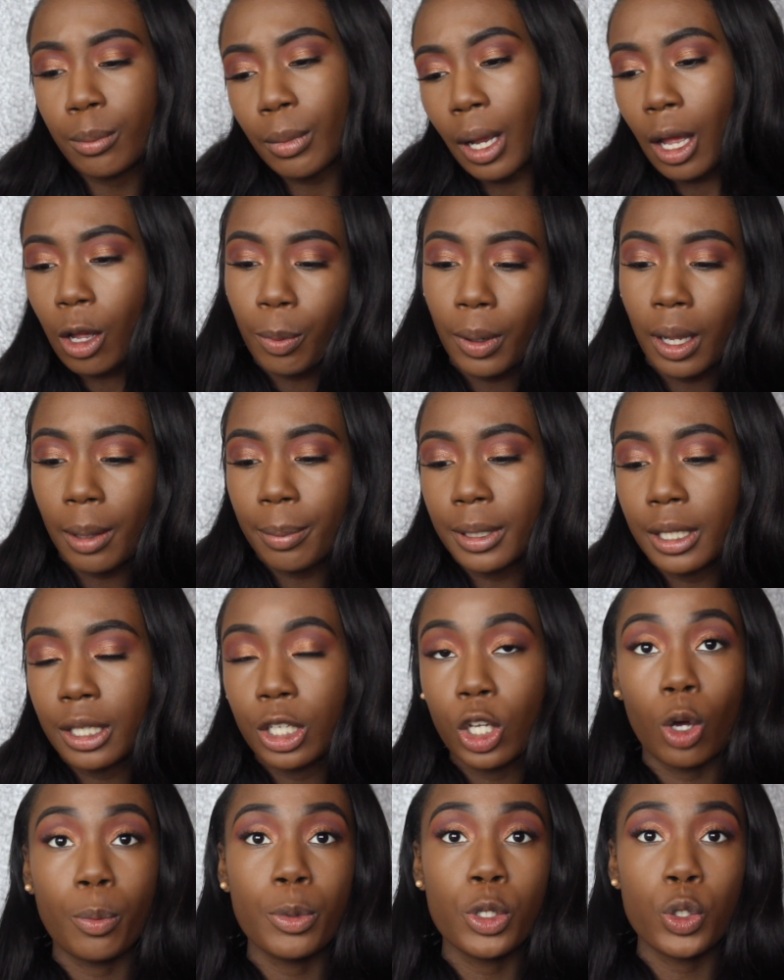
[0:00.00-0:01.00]
I would probably
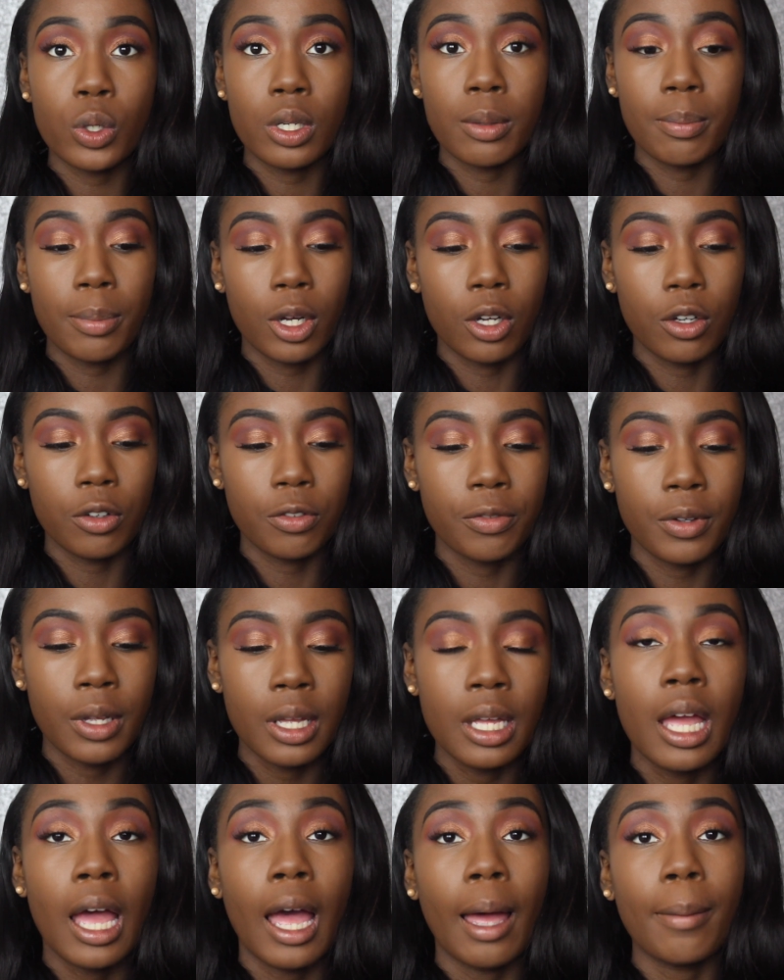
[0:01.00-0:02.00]
go between both.
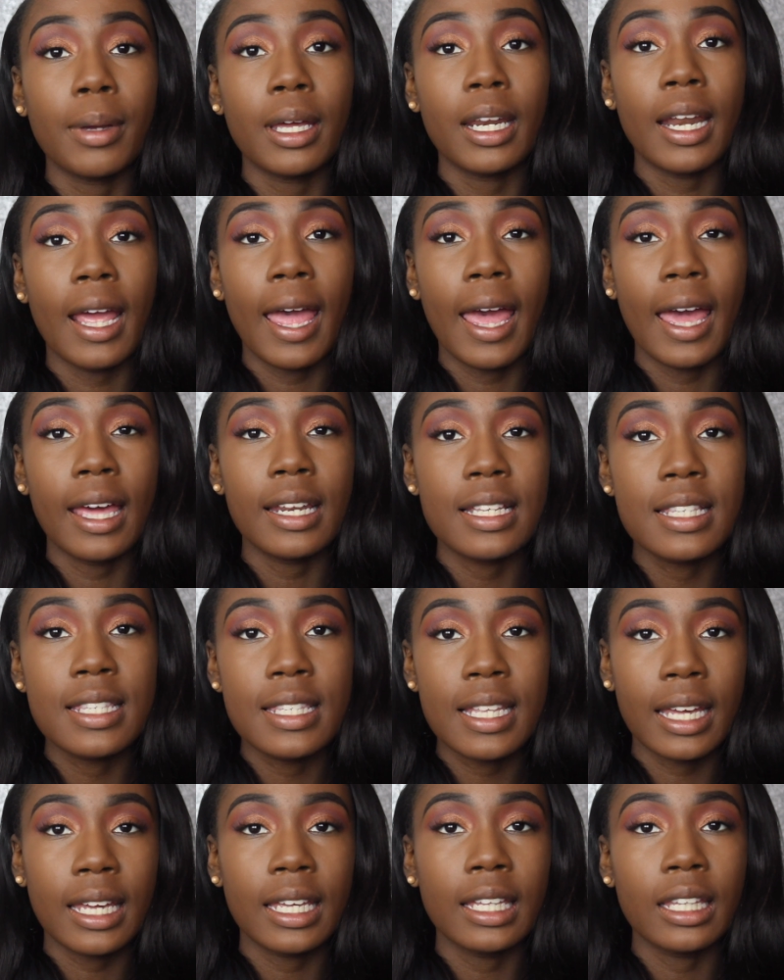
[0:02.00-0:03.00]
I'm gonna add a
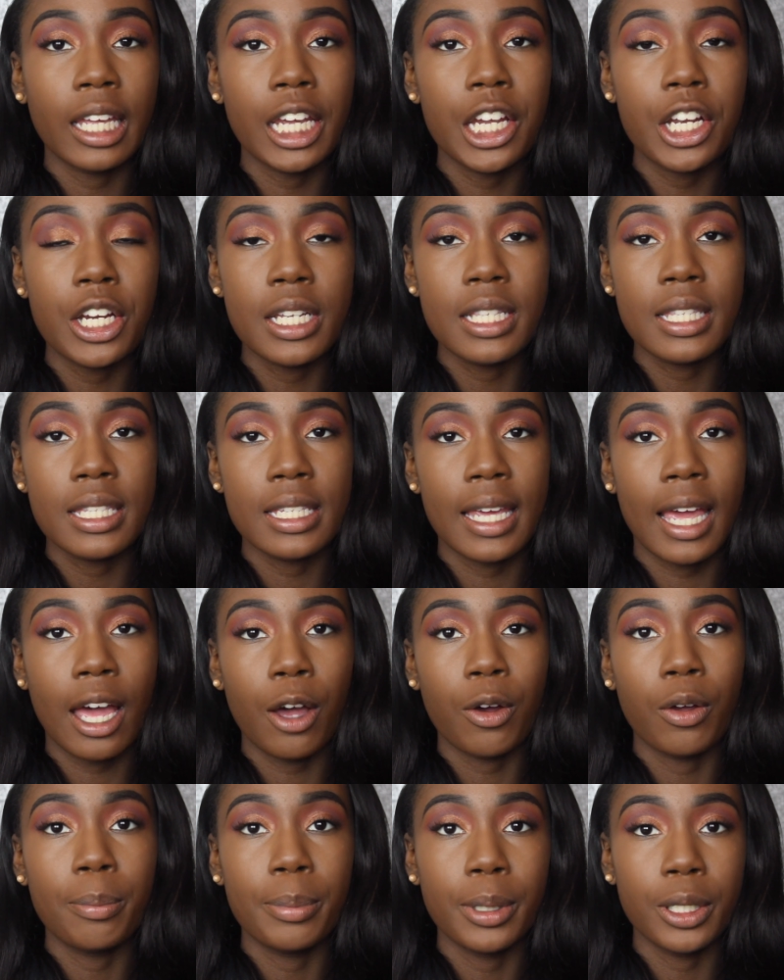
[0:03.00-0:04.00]
second layer and see
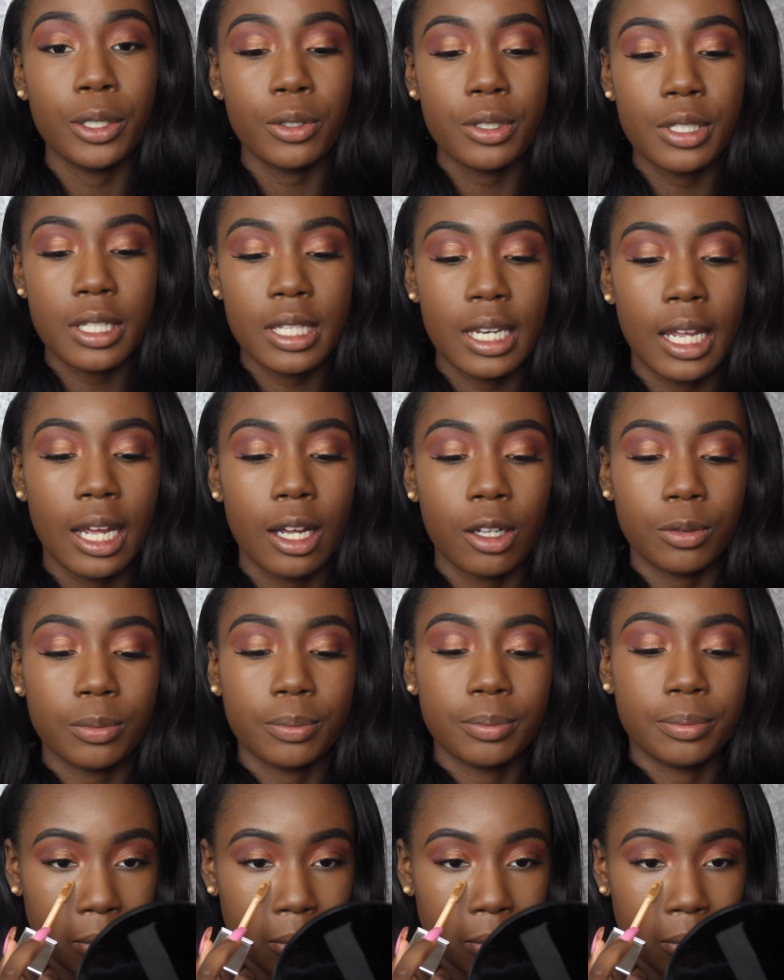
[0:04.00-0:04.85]
how it builds now.